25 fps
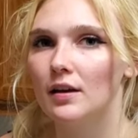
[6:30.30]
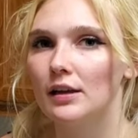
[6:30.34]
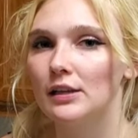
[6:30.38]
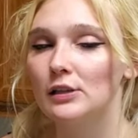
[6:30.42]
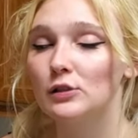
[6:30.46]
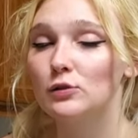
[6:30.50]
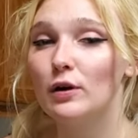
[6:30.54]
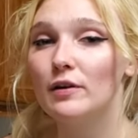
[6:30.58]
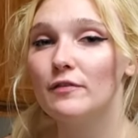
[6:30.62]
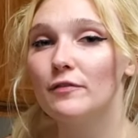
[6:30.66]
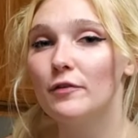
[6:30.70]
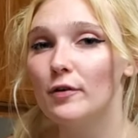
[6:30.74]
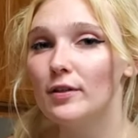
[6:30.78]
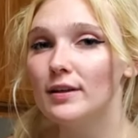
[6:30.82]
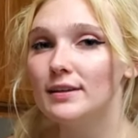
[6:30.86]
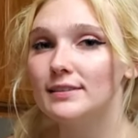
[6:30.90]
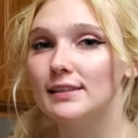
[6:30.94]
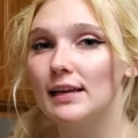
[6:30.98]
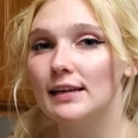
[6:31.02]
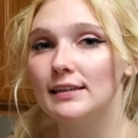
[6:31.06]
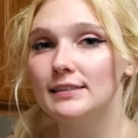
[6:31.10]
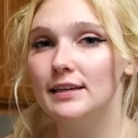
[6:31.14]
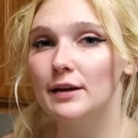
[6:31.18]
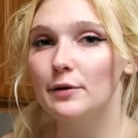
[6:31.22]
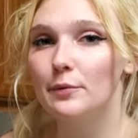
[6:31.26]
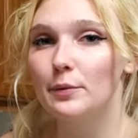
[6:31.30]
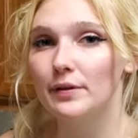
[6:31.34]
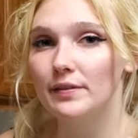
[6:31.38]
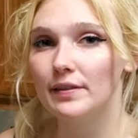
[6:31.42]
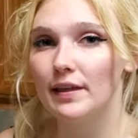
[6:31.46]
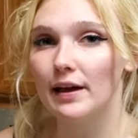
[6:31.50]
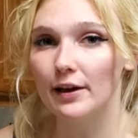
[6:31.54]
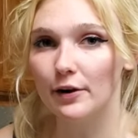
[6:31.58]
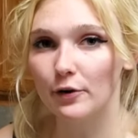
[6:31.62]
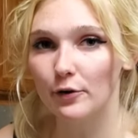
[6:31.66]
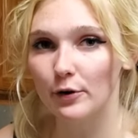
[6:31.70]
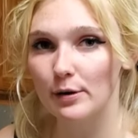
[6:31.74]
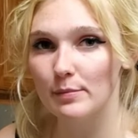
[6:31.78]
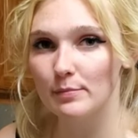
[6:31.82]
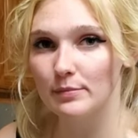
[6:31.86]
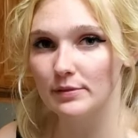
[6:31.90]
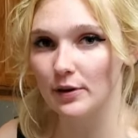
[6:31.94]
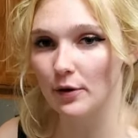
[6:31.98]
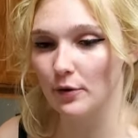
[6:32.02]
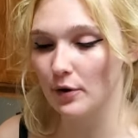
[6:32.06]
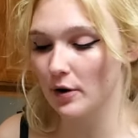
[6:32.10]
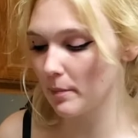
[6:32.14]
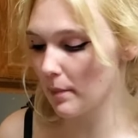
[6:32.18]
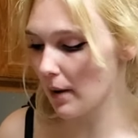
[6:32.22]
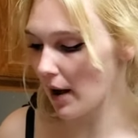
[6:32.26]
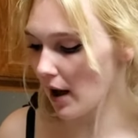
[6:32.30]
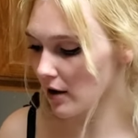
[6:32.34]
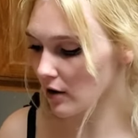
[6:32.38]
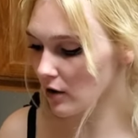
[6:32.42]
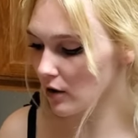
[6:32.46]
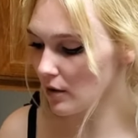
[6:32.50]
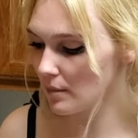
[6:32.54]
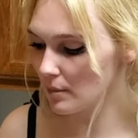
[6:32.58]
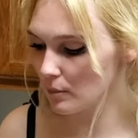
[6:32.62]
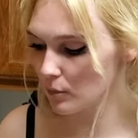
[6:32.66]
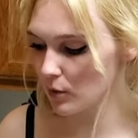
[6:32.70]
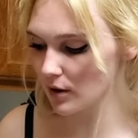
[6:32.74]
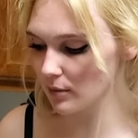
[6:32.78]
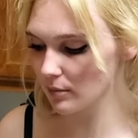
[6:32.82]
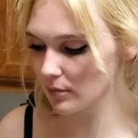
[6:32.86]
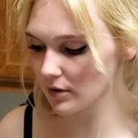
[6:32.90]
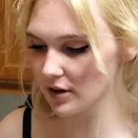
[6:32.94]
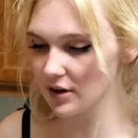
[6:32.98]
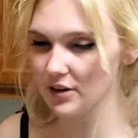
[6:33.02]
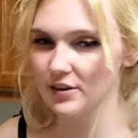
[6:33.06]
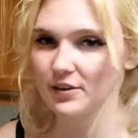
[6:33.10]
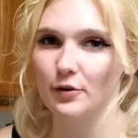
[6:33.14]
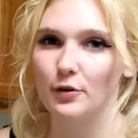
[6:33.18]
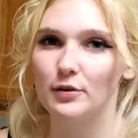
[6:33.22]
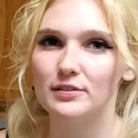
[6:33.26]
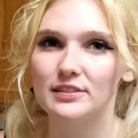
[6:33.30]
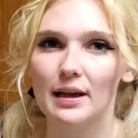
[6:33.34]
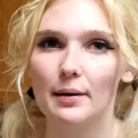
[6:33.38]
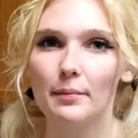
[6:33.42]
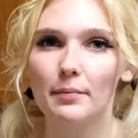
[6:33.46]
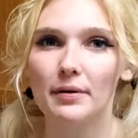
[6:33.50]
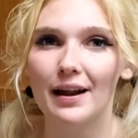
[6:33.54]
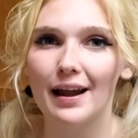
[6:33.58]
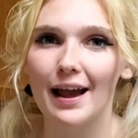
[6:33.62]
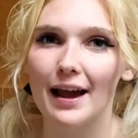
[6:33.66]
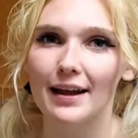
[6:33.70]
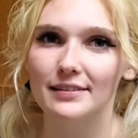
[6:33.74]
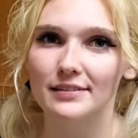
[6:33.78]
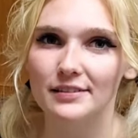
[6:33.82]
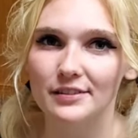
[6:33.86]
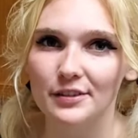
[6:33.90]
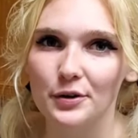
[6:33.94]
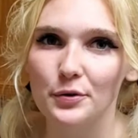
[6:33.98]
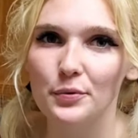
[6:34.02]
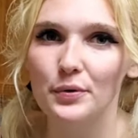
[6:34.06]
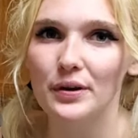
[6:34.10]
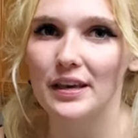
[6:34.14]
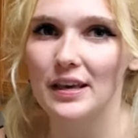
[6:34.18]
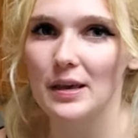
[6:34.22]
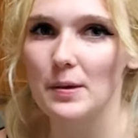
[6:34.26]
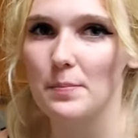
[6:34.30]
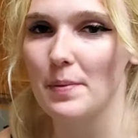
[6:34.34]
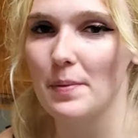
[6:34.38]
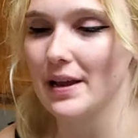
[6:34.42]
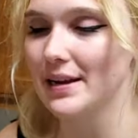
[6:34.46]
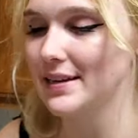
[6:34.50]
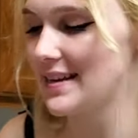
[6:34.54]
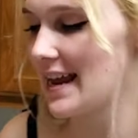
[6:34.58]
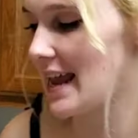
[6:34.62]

So I fully sent it with that cream soda bottle. What I'm gonna do is I'm gonna add two heaping